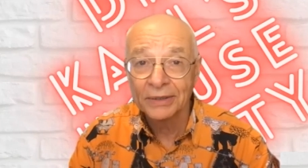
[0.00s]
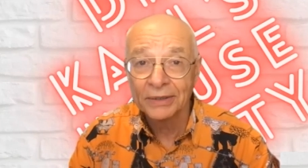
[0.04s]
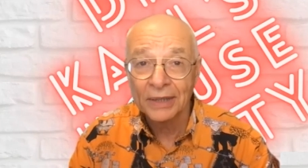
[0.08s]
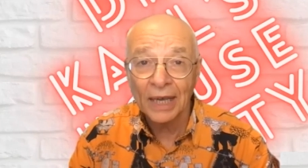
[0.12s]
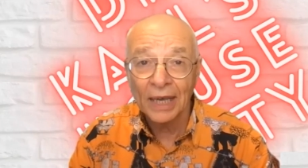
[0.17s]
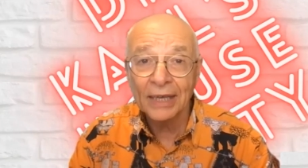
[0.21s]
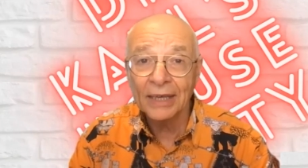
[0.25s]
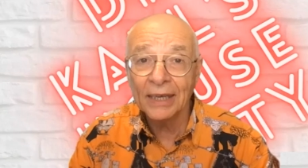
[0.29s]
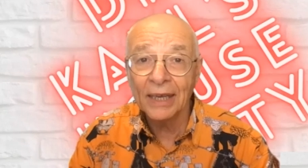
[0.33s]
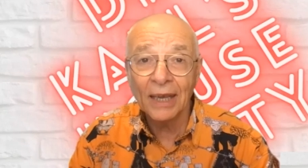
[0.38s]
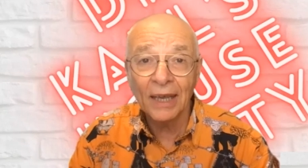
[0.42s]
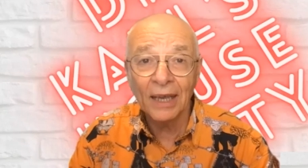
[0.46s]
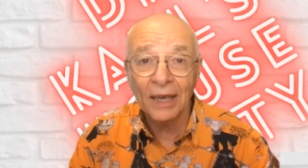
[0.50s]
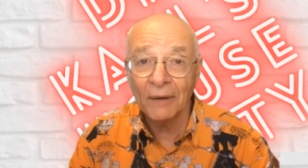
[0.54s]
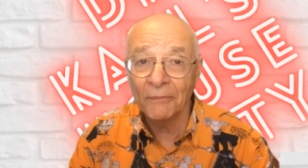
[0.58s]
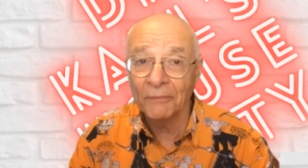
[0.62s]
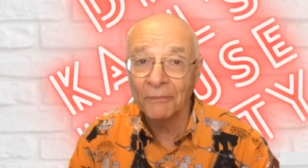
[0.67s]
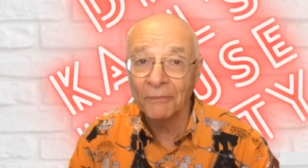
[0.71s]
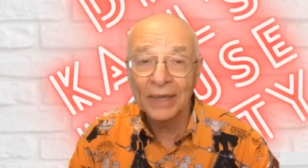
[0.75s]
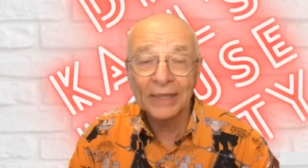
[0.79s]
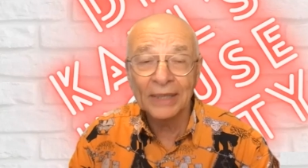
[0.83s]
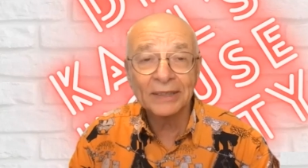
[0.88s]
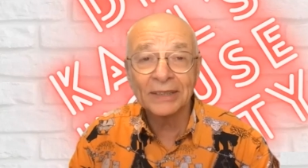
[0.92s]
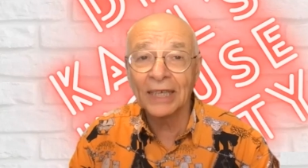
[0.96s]
A year,
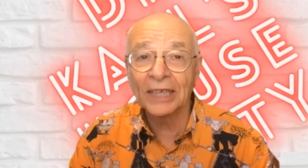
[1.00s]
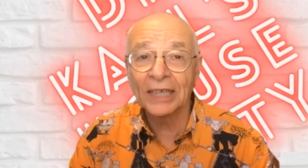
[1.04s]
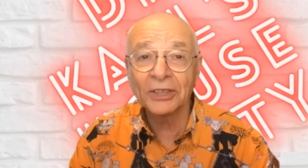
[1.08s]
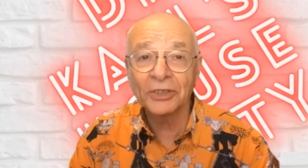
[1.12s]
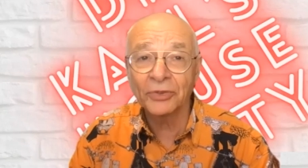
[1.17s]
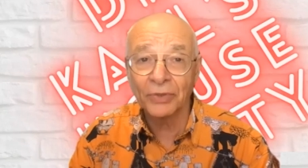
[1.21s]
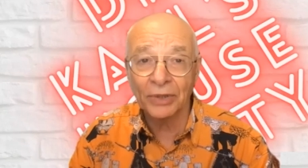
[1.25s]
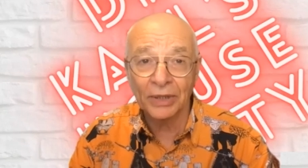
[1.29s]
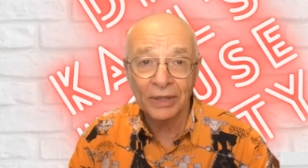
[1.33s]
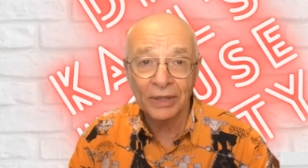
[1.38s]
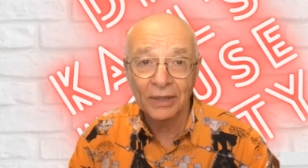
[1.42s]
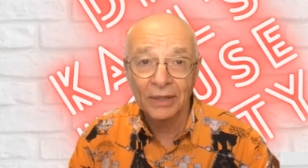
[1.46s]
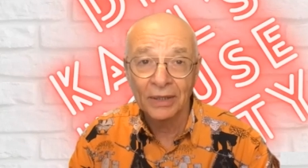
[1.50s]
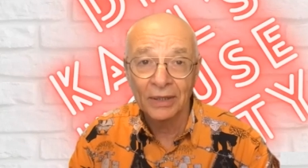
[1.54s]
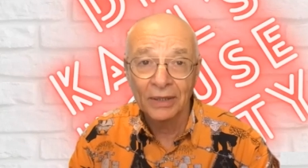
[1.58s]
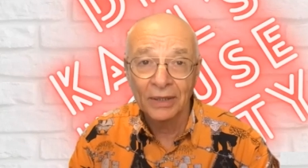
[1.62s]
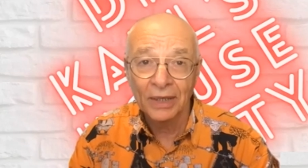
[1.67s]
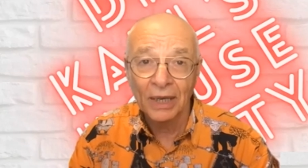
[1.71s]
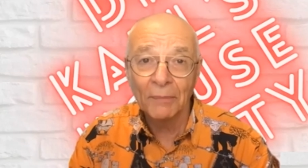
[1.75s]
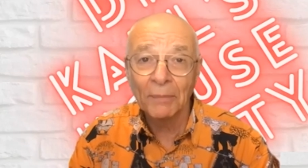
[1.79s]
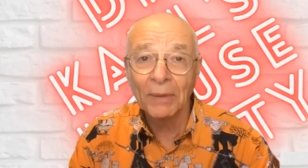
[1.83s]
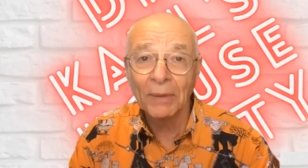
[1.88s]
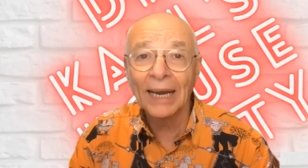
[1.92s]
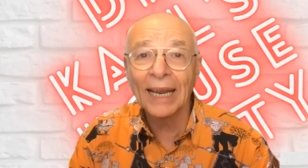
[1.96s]
a century,
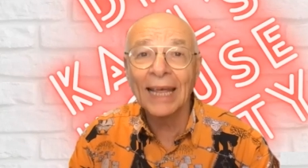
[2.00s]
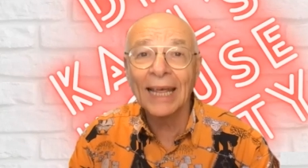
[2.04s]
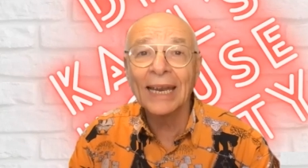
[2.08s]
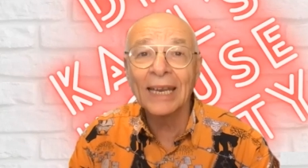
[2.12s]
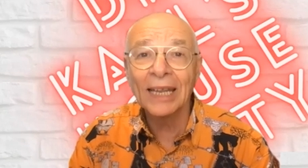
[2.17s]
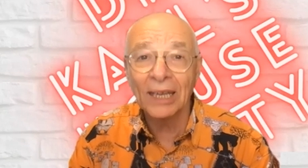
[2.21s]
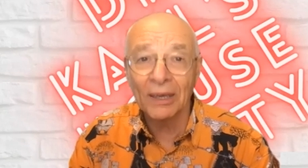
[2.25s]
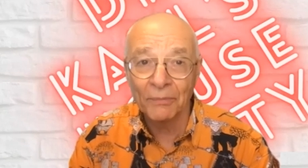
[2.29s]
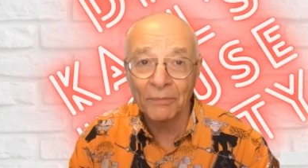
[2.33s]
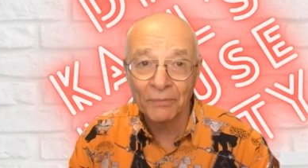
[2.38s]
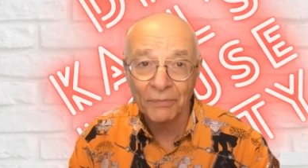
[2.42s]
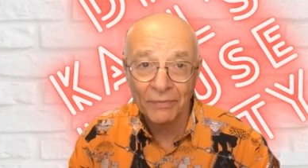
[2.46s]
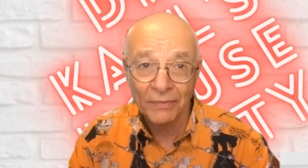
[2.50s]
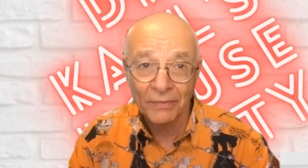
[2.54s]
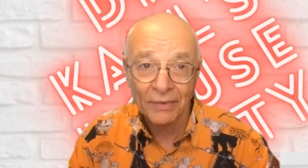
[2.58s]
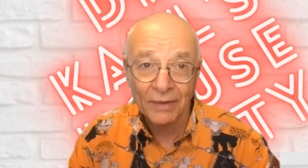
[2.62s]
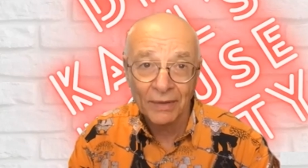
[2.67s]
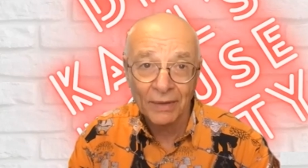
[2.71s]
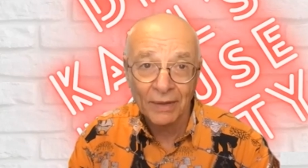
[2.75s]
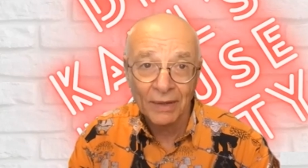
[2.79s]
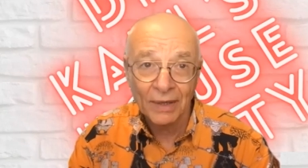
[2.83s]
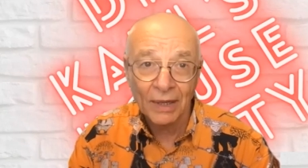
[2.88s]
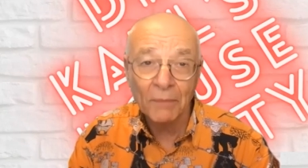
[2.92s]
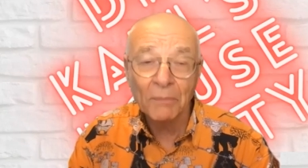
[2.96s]
a millennium,
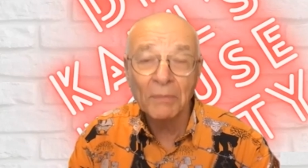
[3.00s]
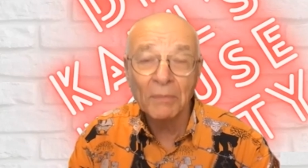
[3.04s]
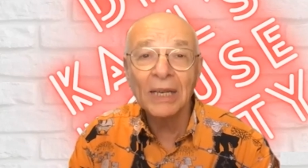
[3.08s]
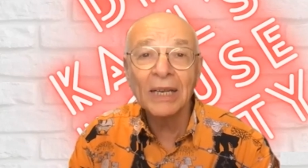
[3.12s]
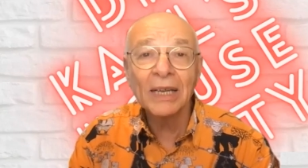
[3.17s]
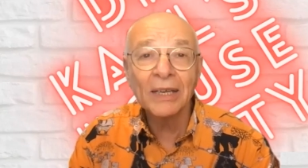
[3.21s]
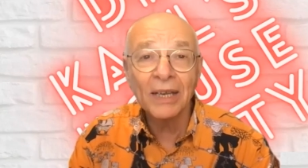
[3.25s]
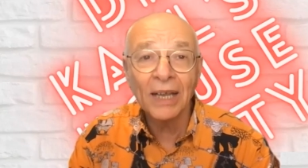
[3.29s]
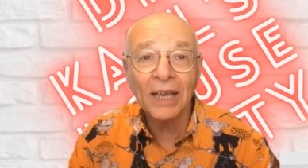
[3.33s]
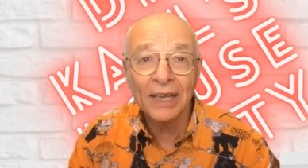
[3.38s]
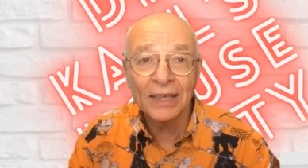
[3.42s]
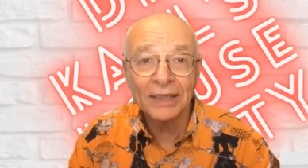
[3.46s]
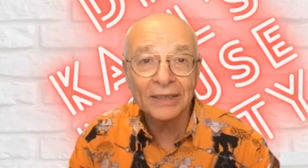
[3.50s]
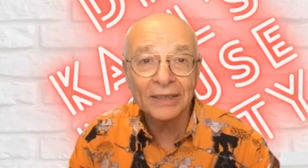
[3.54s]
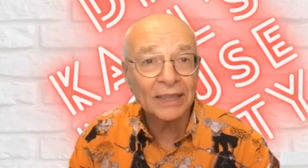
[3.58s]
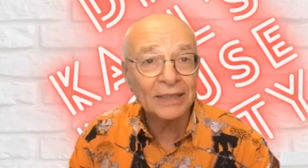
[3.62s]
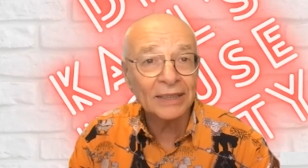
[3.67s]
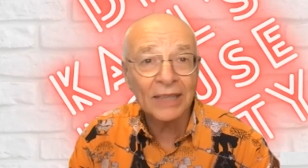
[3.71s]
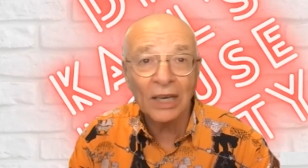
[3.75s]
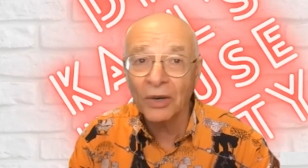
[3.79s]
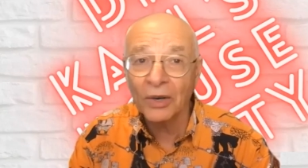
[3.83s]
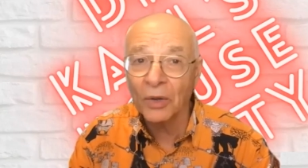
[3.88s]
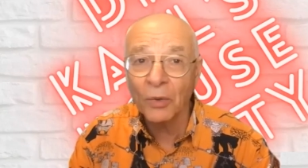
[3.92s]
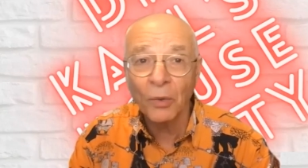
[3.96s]
a million years, there's
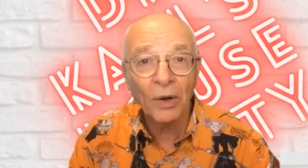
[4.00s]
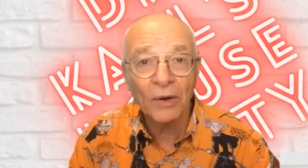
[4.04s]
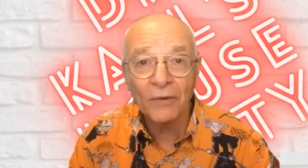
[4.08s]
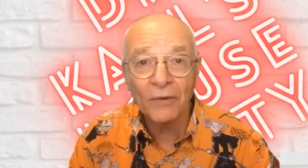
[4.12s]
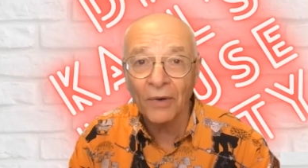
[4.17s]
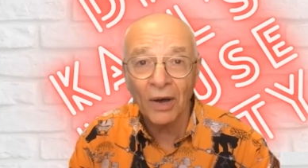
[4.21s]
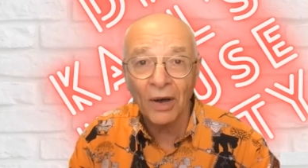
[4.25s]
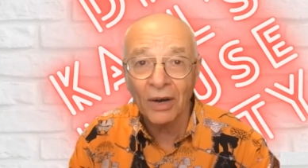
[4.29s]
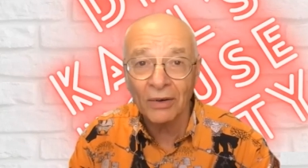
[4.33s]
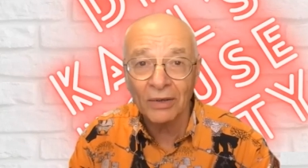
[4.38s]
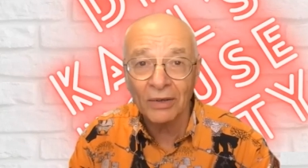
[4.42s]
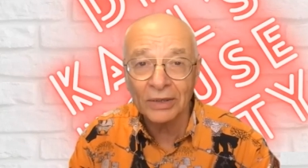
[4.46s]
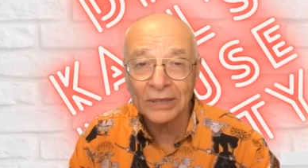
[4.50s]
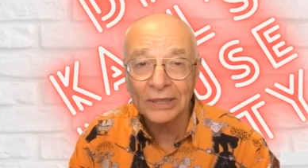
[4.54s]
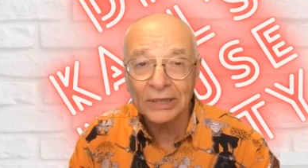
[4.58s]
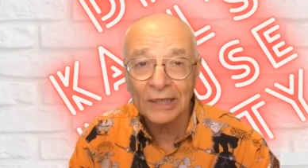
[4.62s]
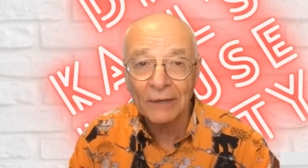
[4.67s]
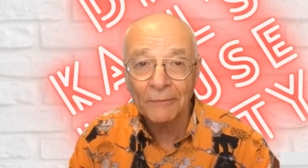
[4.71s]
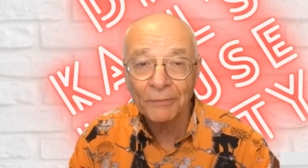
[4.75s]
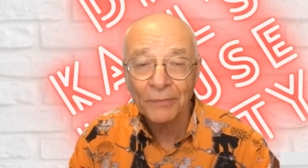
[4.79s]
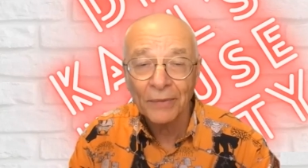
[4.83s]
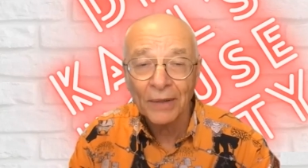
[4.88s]
only one virus.